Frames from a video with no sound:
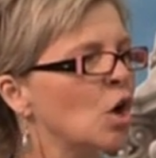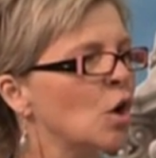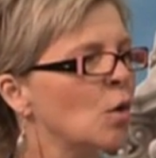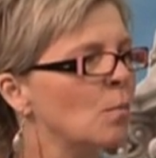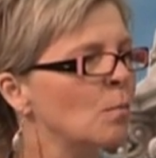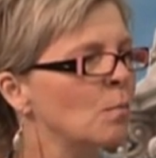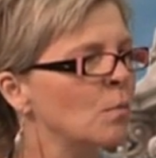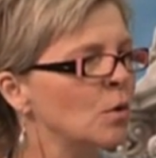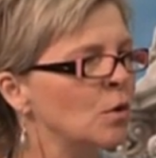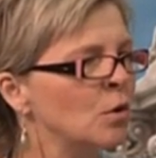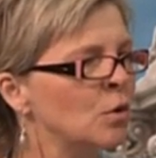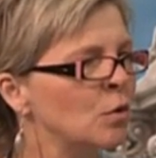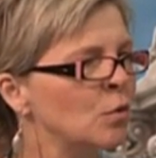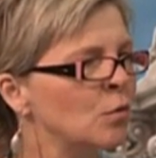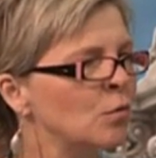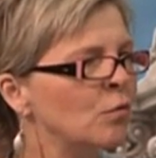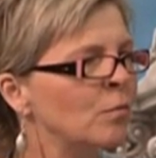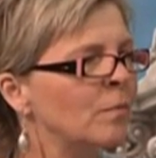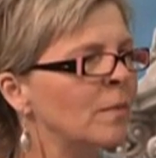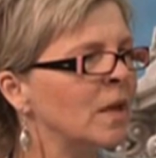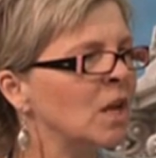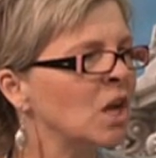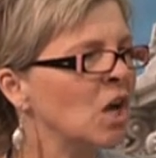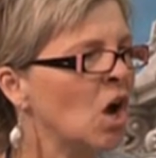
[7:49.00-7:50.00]

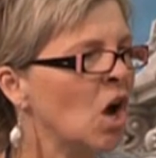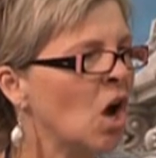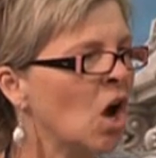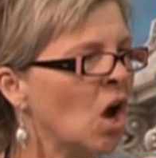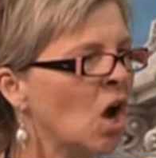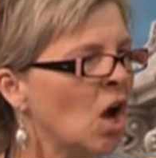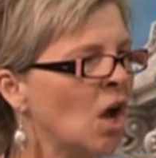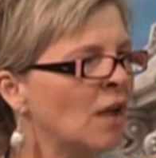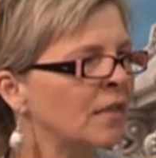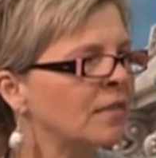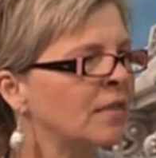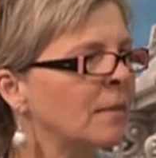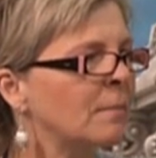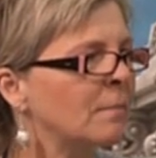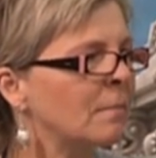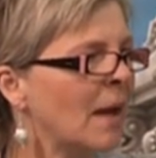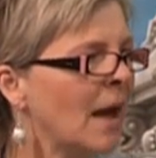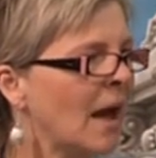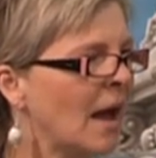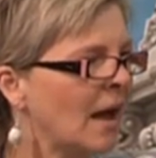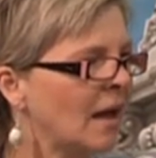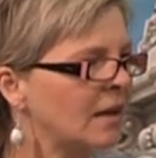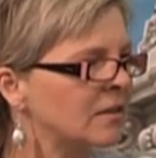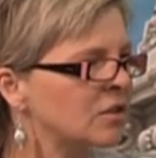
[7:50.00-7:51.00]
move beyond the
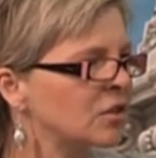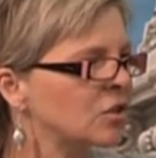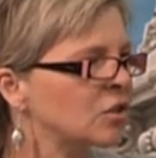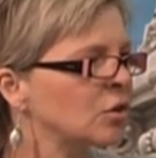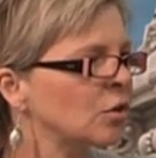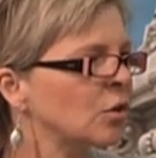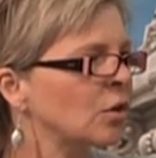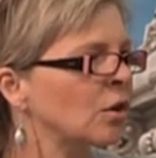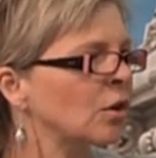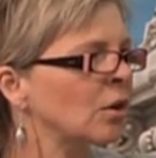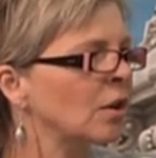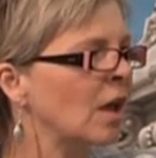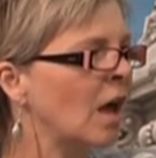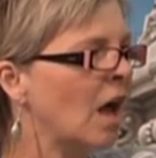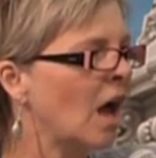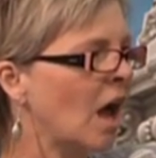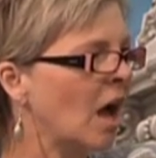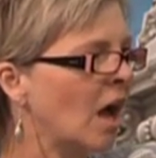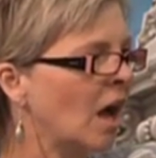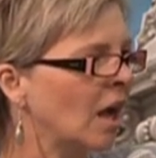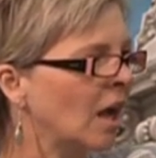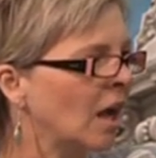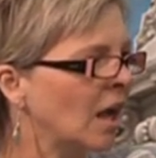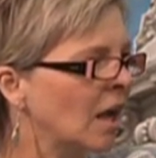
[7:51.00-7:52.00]
pastoral
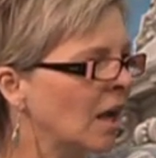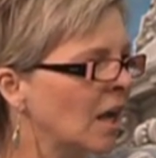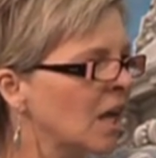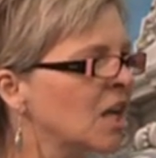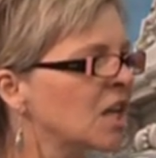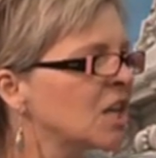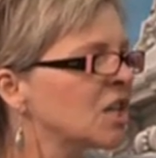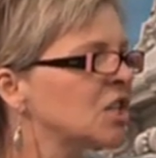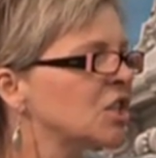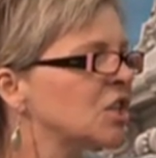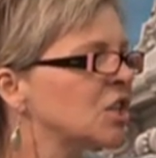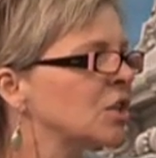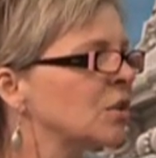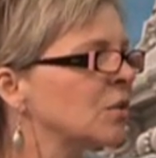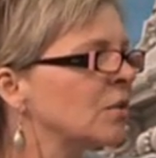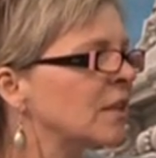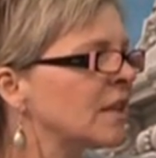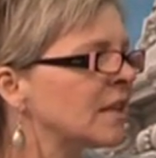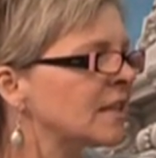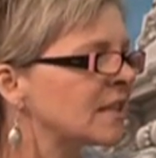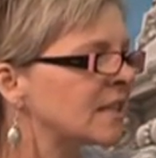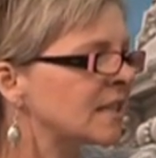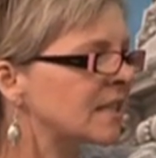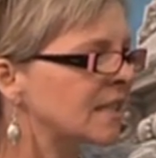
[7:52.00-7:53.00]
hug to
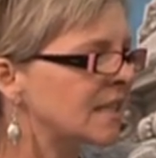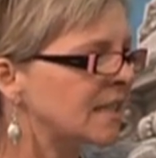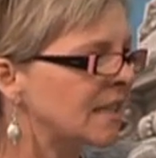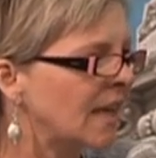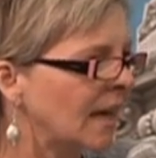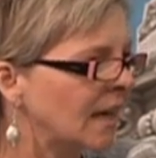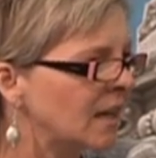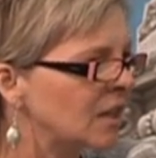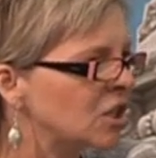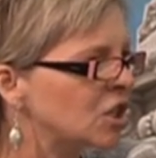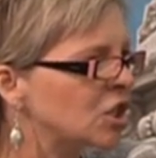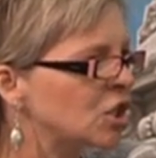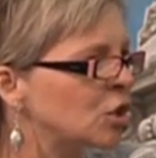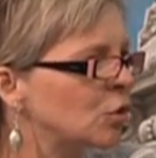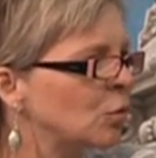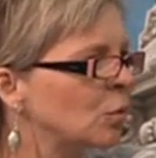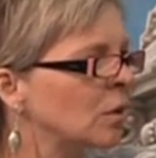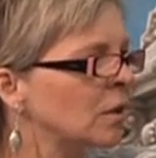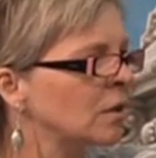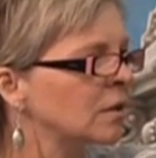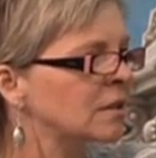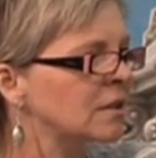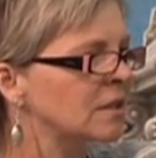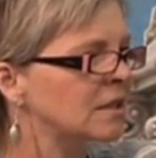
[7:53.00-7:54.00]
the
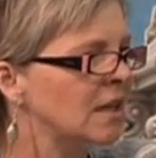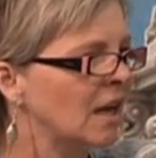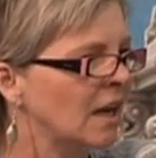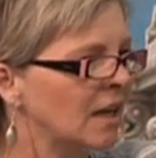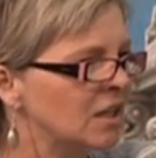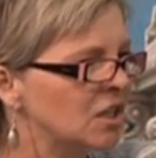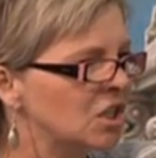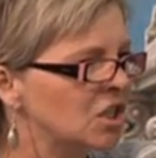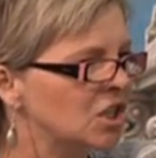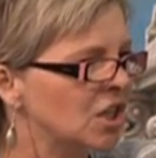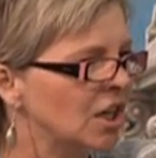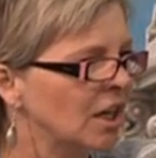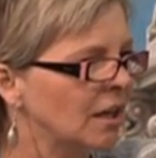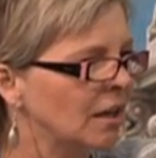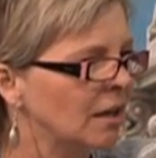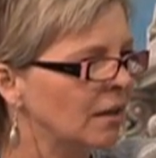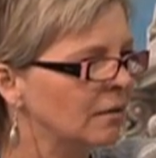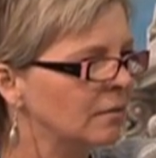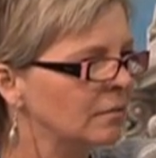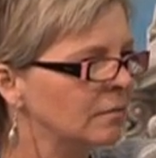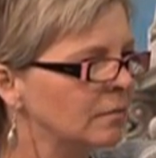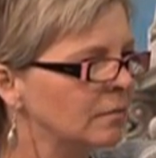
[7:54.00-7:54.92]
sexual touching.